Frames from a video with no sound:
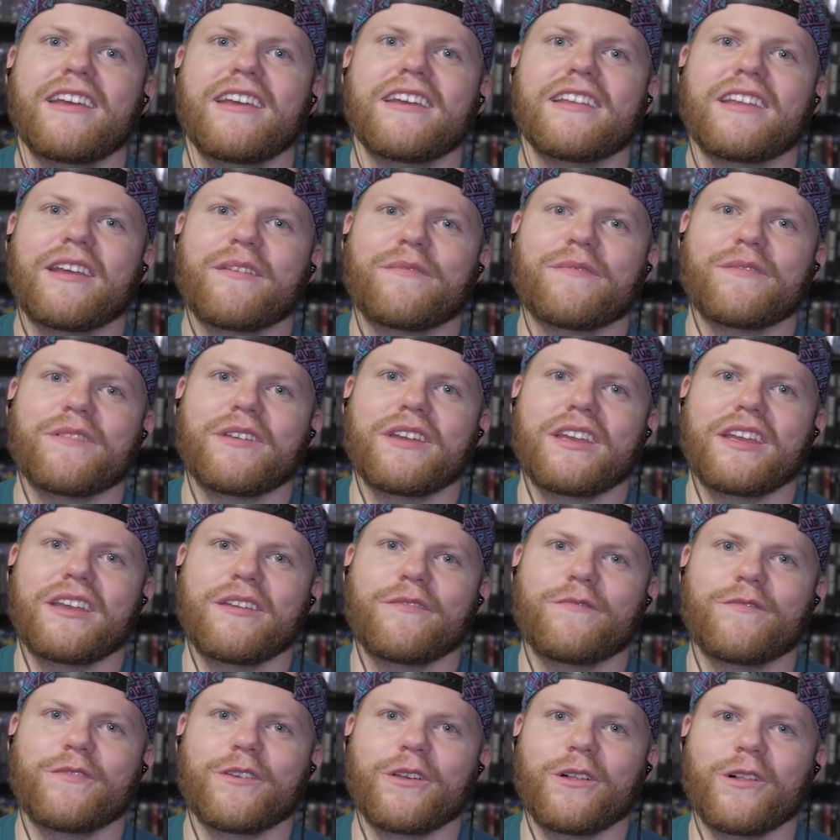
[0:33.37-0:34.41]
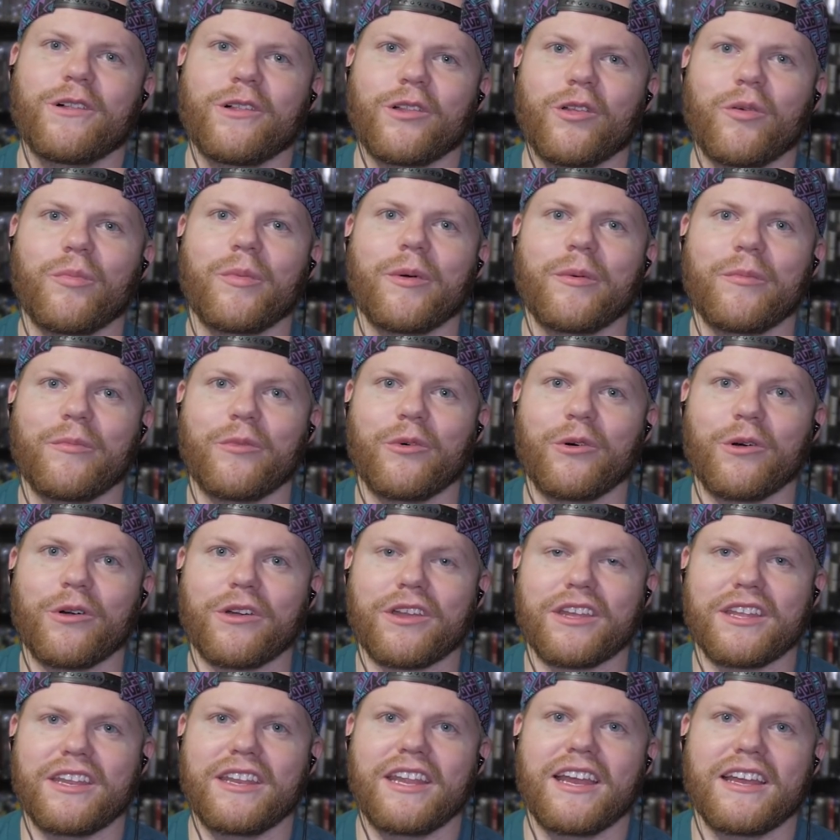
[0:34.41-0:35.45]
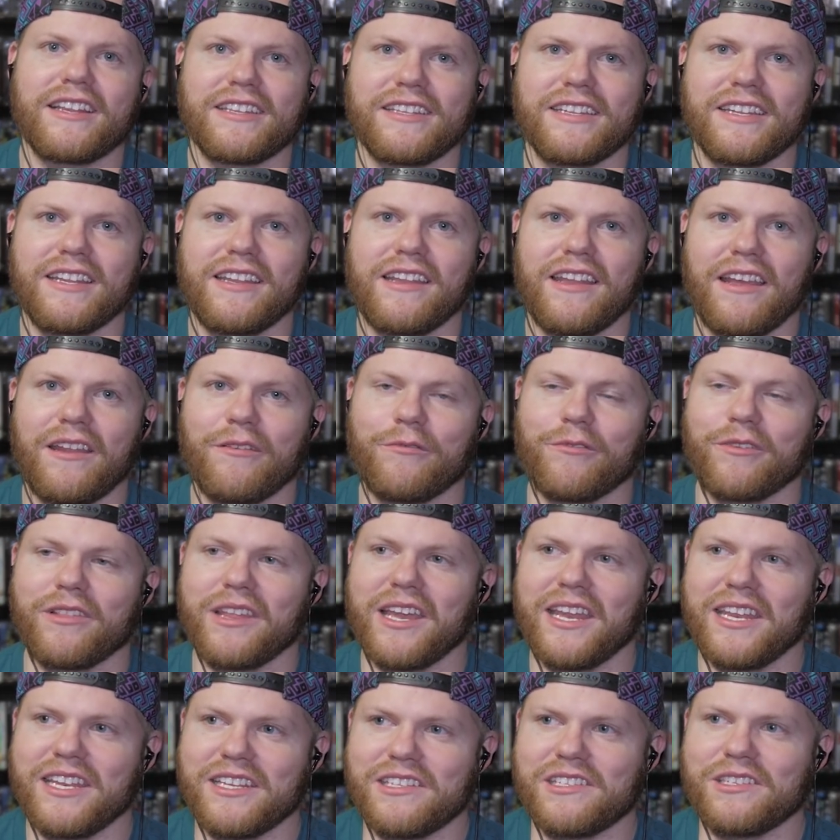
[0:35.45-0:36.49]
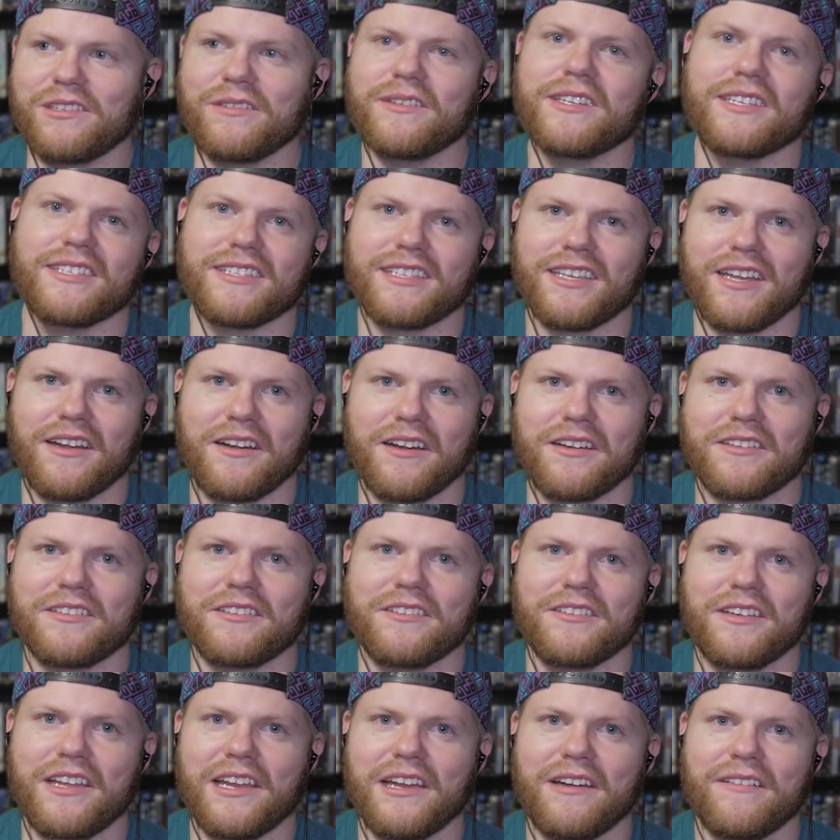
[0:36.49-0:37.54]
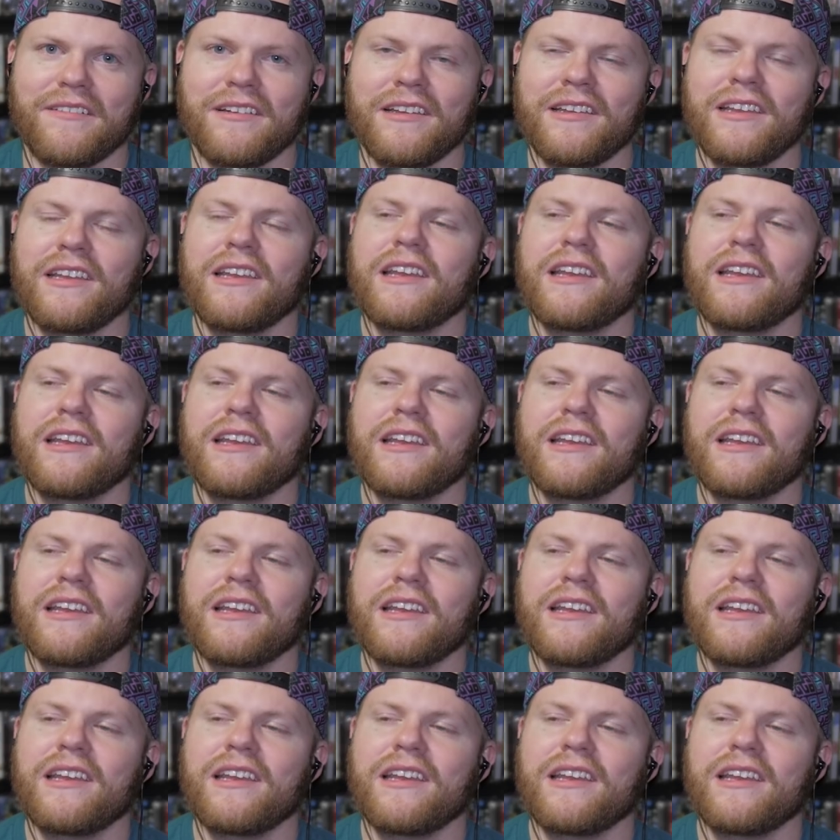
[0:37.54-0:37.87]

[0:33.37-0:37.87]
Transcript: Definitely feel a little bit more connected and related to his character now